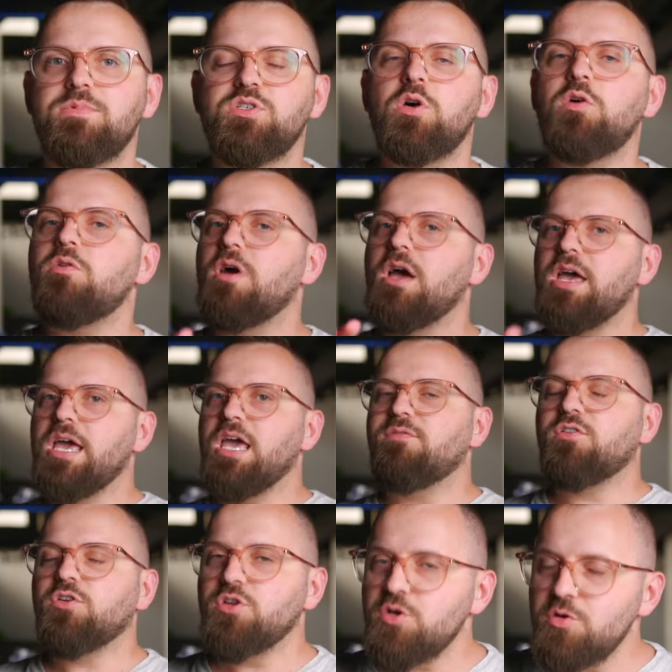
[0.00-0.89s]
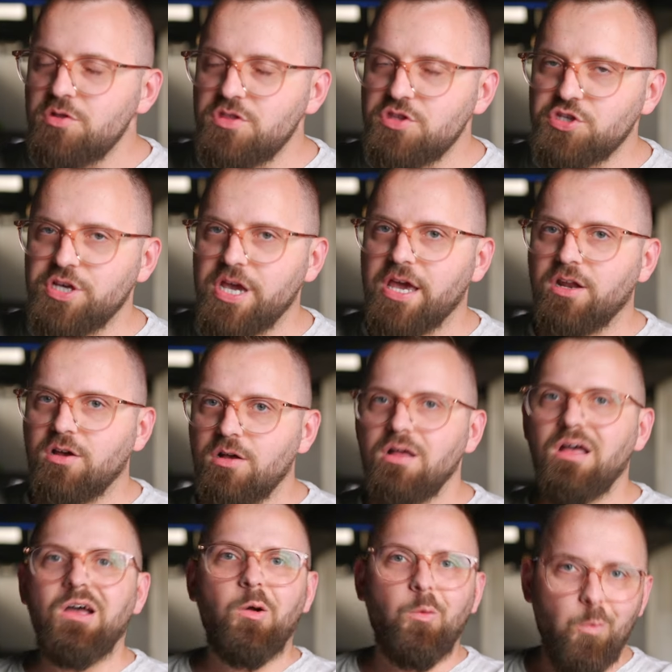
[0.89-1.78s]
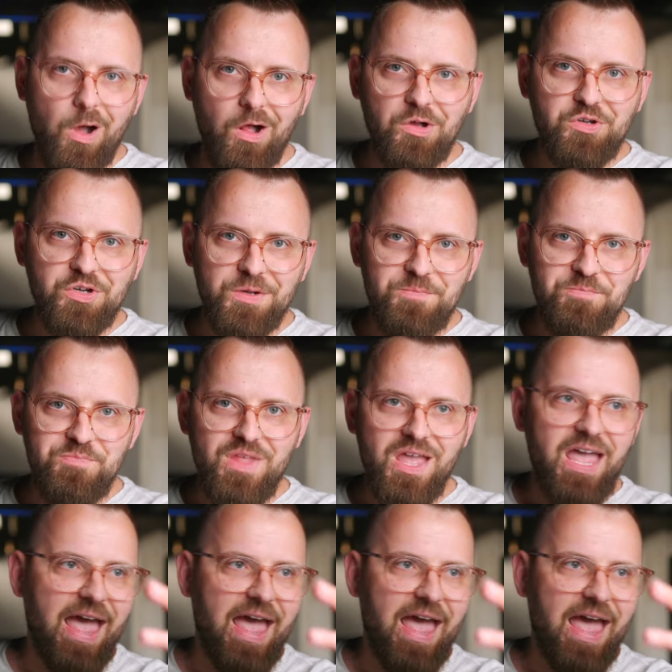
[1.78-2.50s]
So if you're new to the channel, welcome.